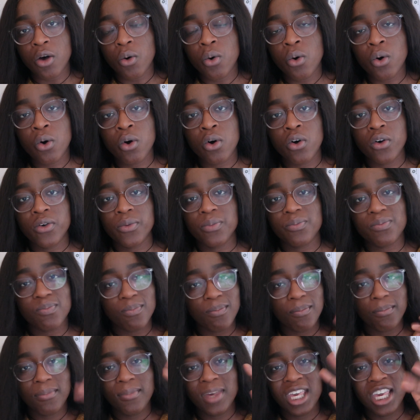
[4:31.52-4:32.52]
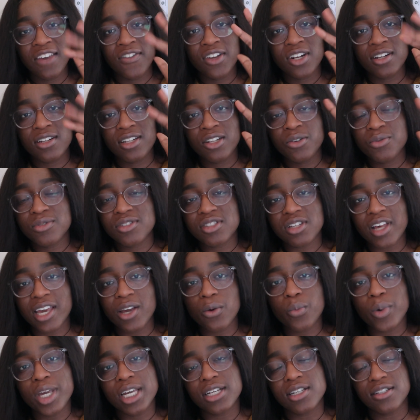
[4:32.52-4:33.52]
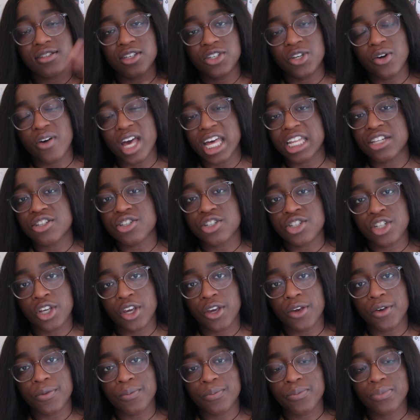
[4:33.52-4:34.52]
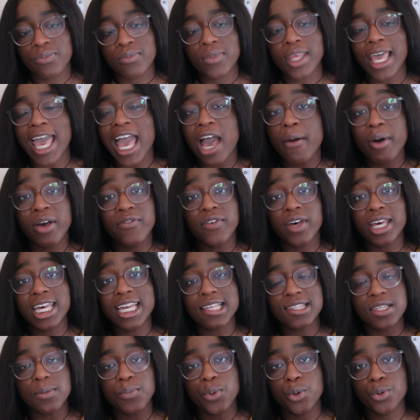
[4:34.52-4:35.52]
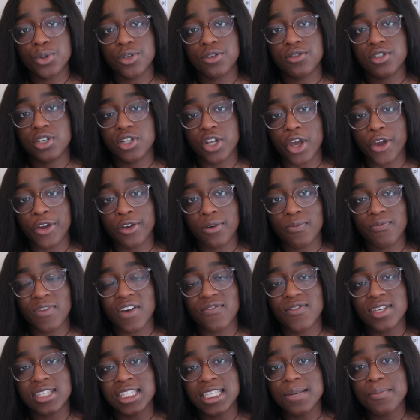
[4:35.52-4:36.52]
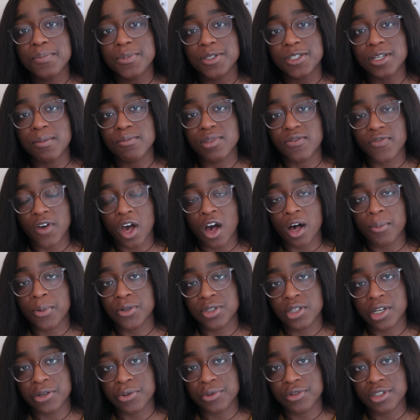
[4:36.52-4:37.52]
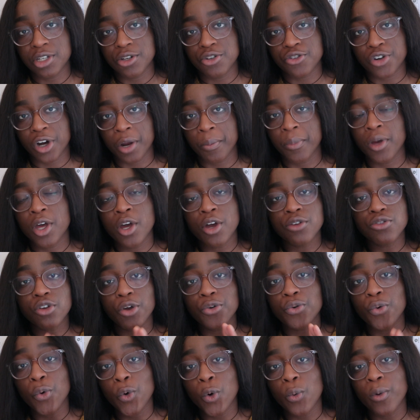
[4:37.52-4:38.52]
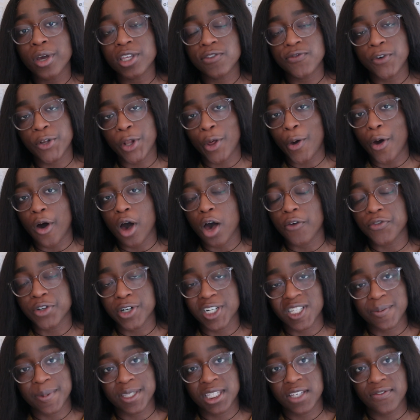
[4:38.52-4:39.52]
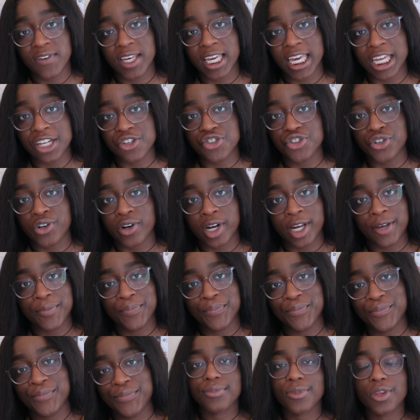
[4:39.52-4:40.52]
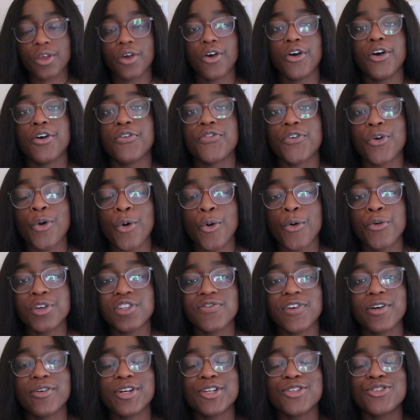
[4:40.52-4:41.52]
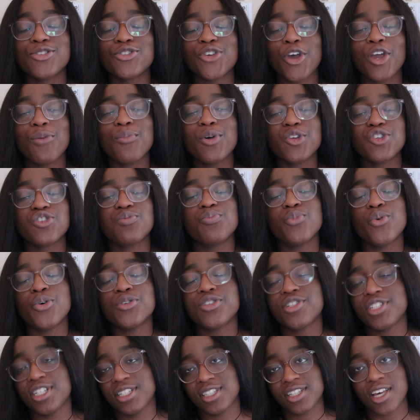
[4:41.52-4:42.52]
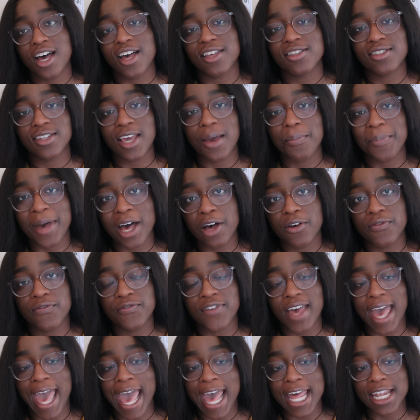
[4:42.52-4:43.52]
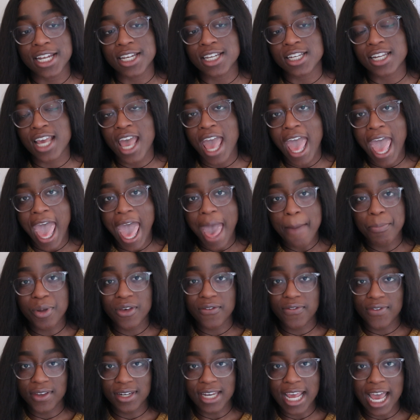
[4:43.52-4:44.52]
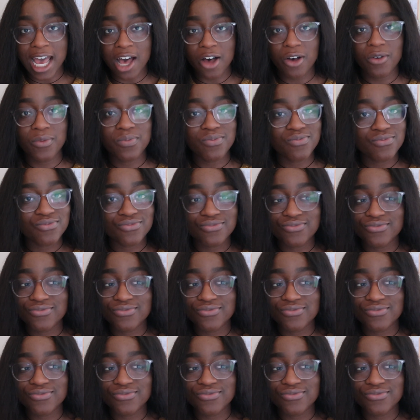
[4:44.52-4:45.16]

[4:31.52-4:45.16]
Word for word: or even a little slight weakness in your hands too. However, it's important to note that the symptoms of carpal tunnel syndrome don't always follow after a specific injury. Of course, there is so much more to discuss about the hand, but for now,